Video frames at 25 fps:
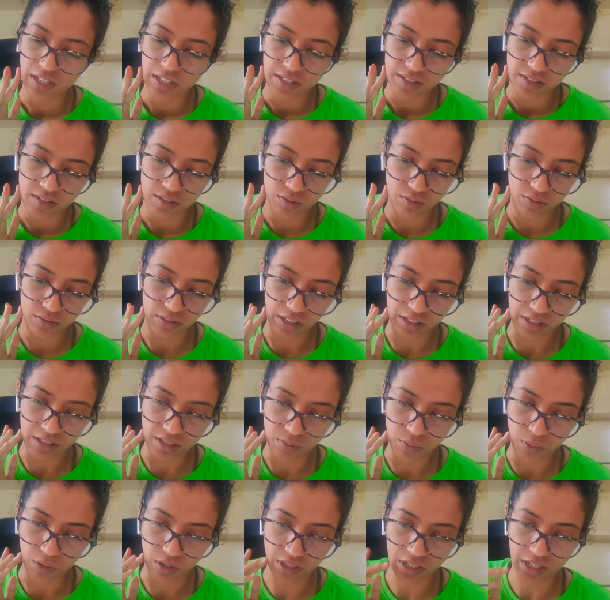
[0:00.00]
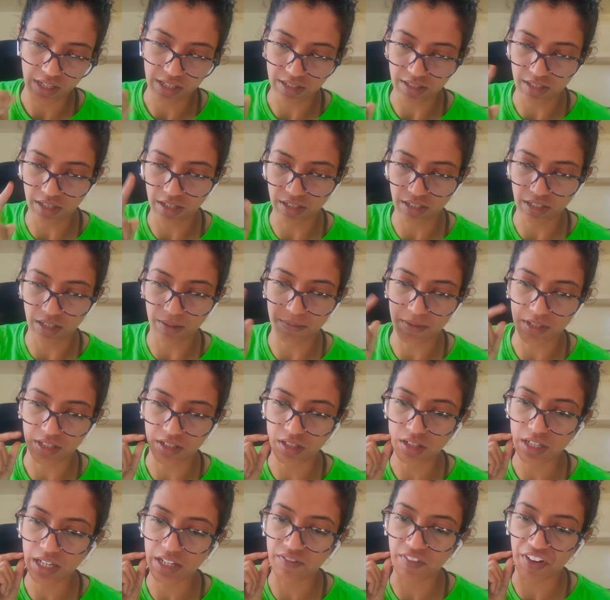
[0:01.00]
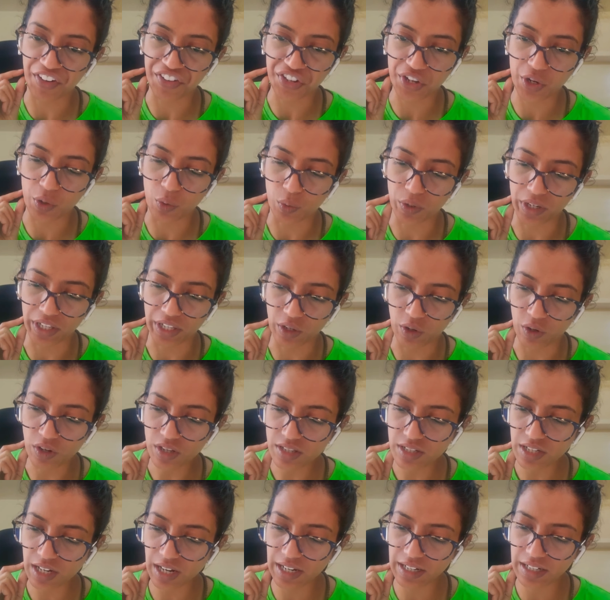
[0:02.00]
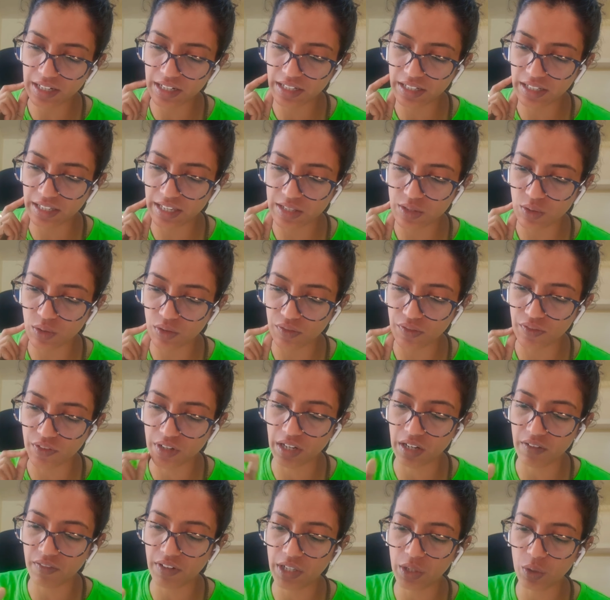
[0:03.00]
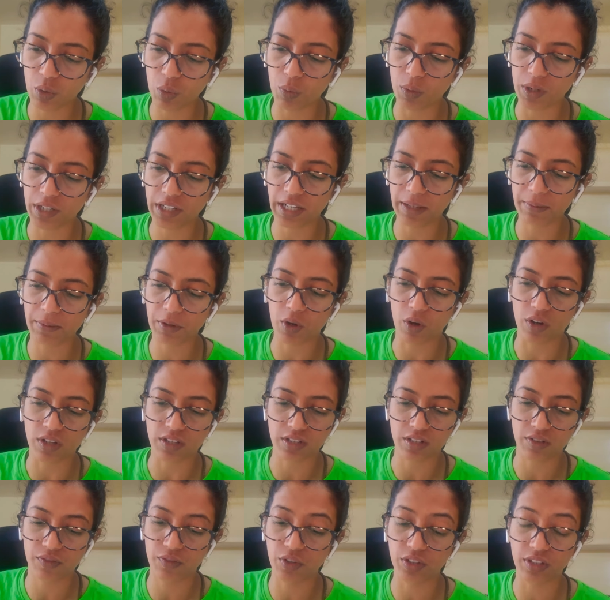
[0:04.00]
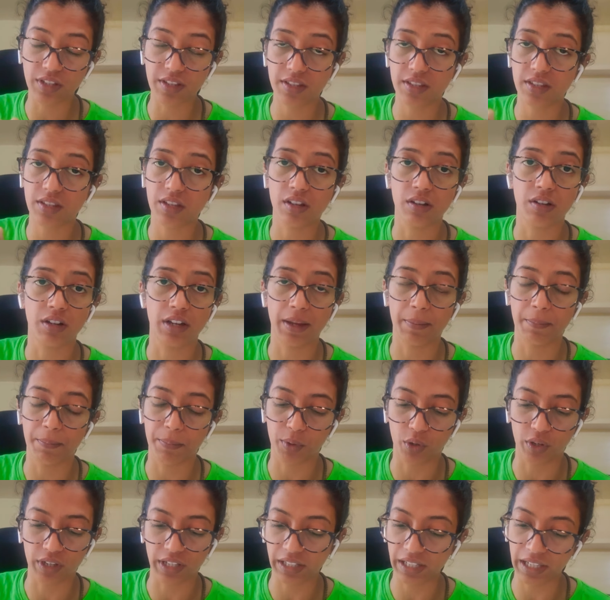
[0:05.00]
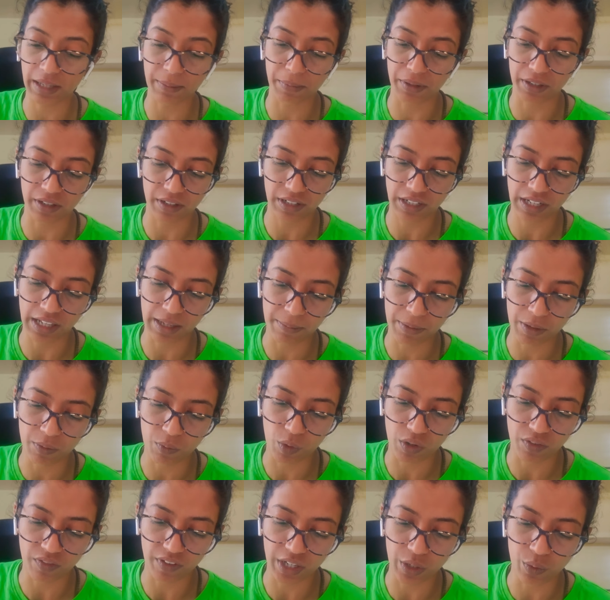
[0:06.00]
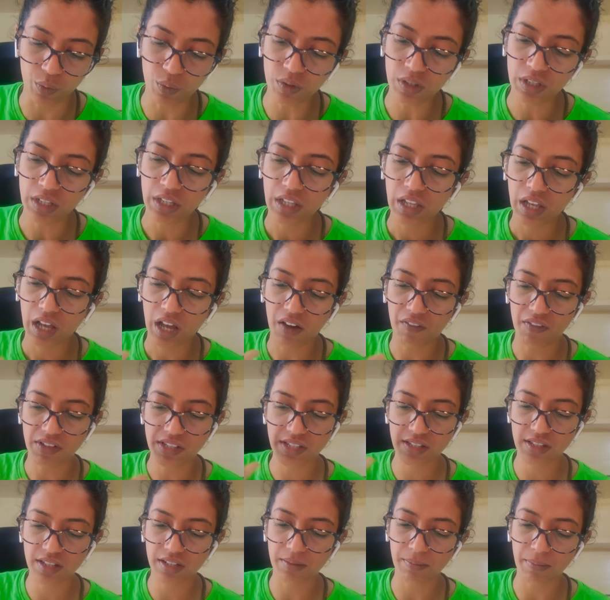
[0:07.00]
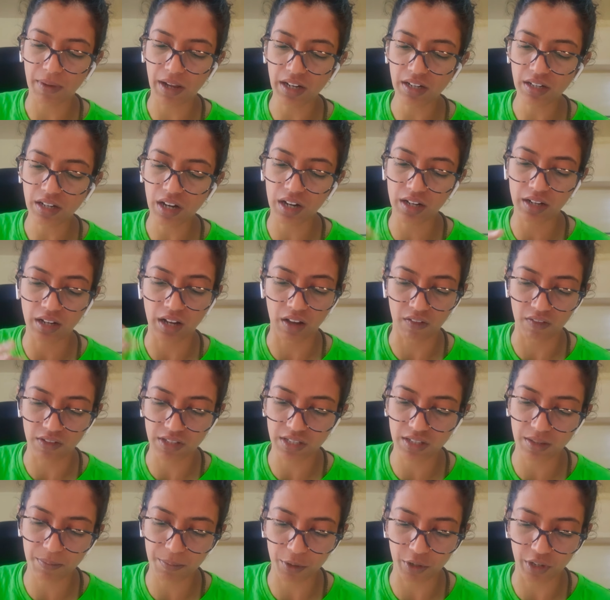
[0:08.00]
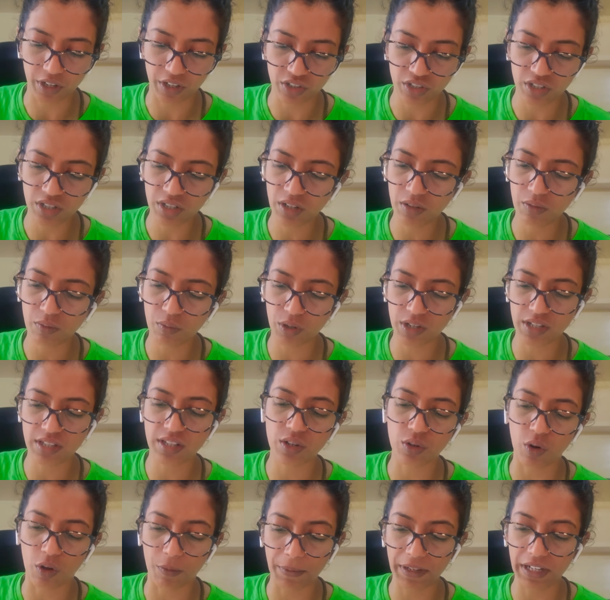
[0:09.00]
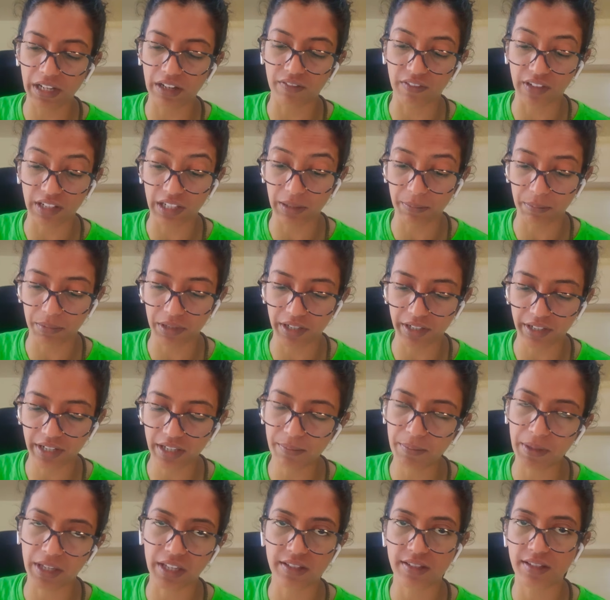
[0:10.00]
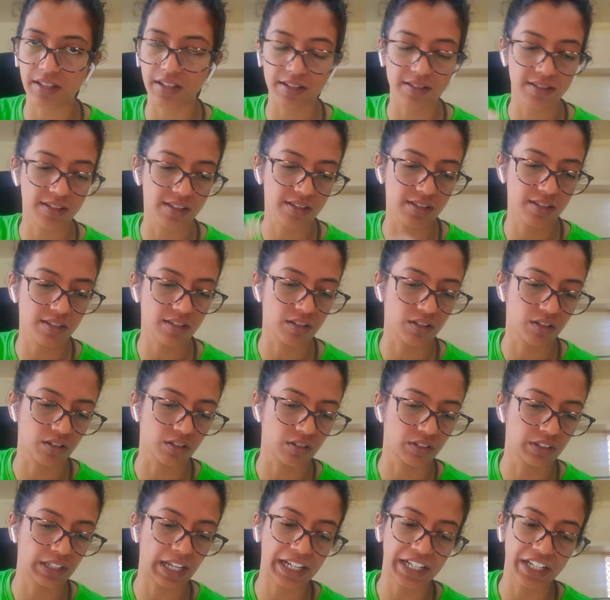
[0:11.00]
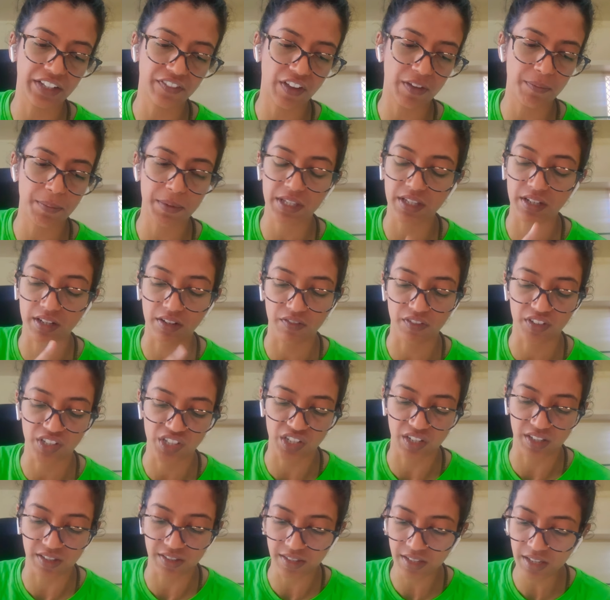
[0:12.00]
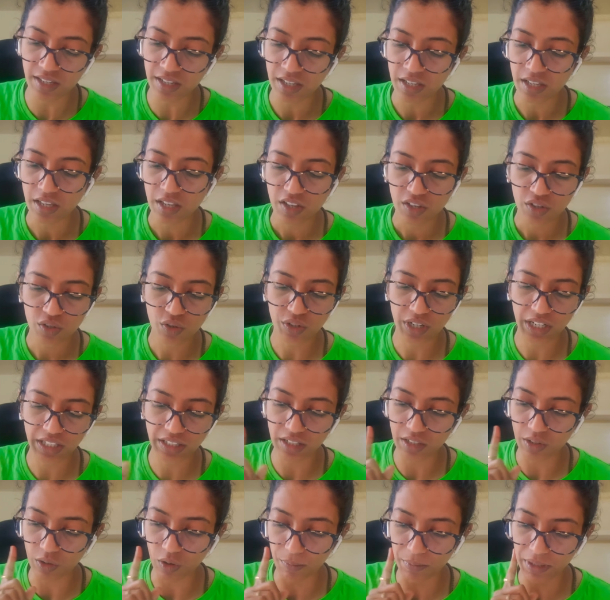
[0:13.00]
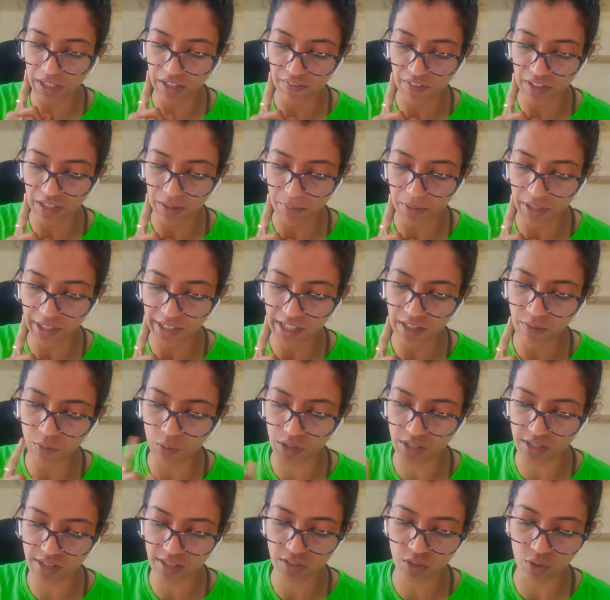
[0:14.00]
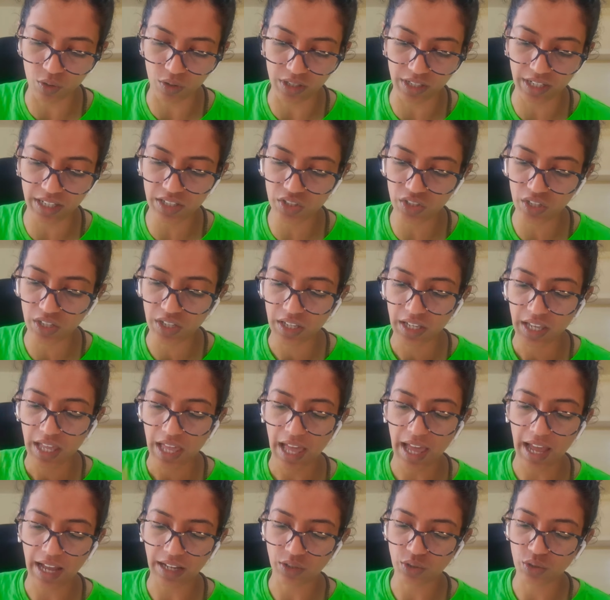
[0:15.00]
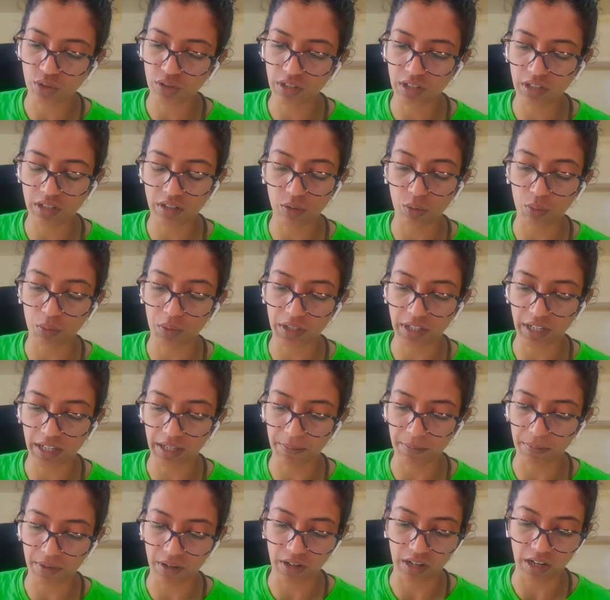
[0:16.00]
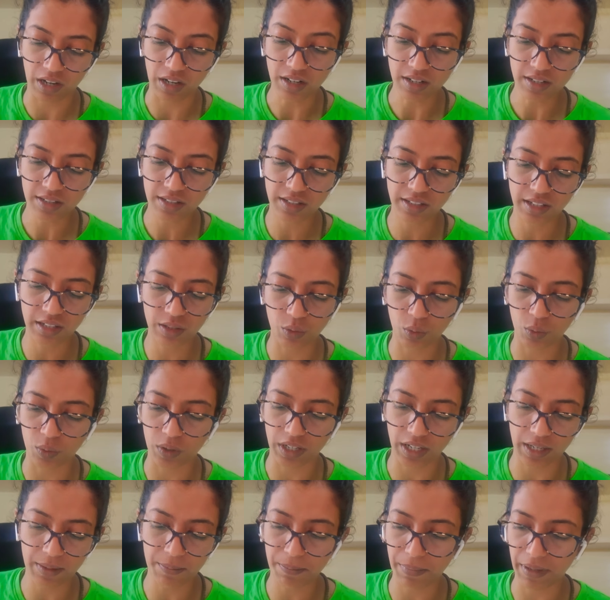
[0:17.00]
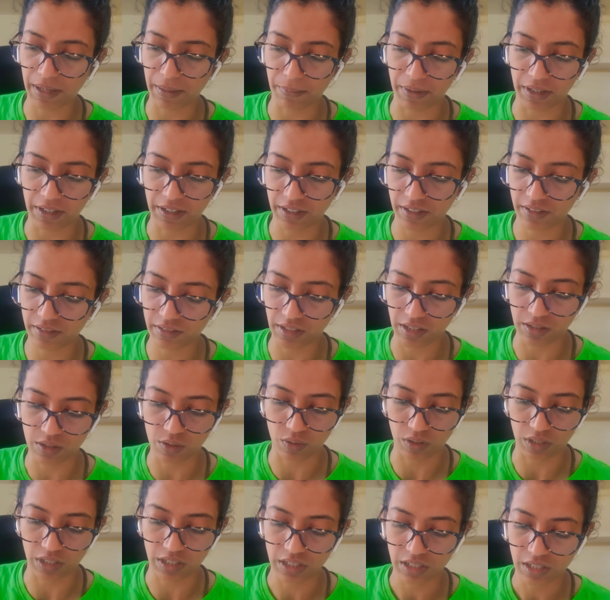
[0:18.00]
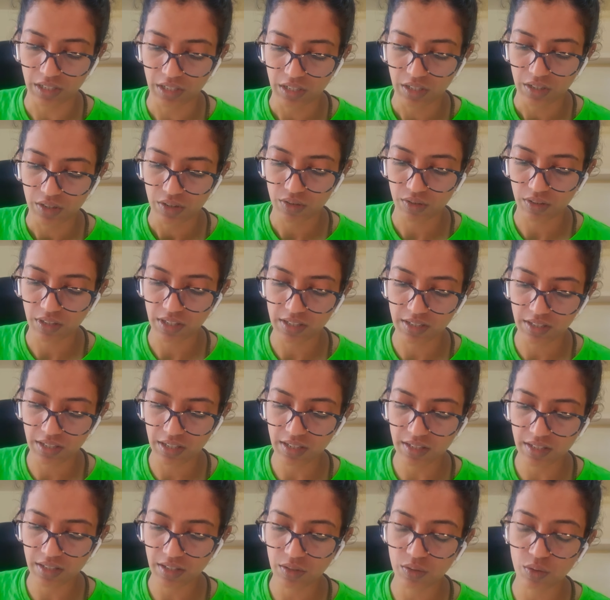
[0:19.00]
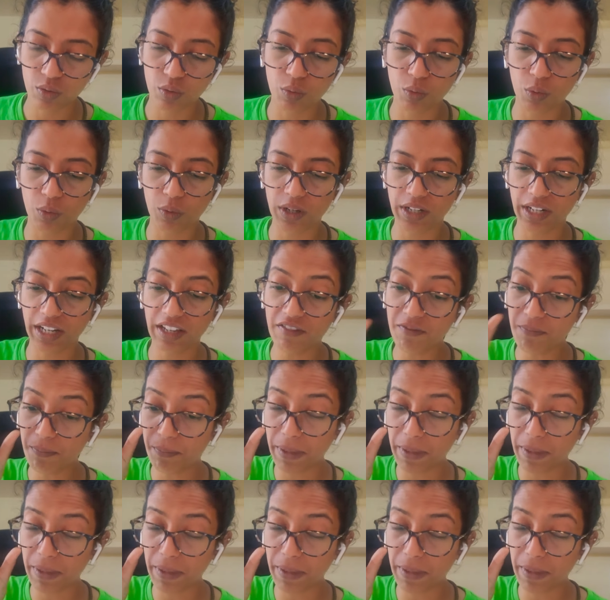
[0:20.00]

So that is what it comes in the inventory holding cost. And in case of relevant overtime cost for this labor, what we do, how much is the demand and how much is the production, what is the normal availability, because there is this 95% efficiency. So take the normal availability, what is the shortage, actual overtime hours, then overtime payment. That's all. So these things, so overtime